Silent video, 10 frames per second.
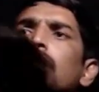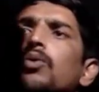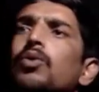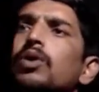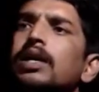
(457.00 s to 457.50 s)

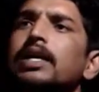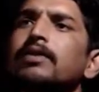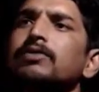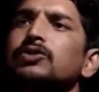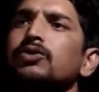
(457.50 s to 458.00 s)
only
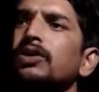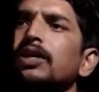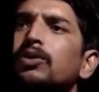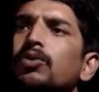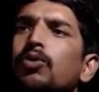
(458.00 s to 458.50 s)
we should
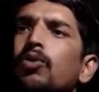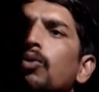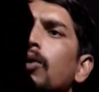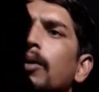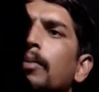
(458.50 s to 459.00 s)
give
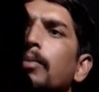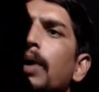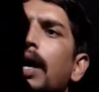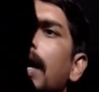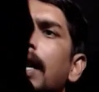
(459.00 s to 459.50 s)

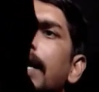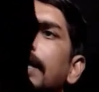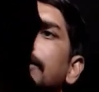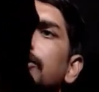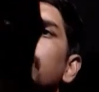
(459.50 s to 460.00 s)

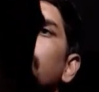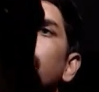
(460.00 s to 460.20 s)
palliative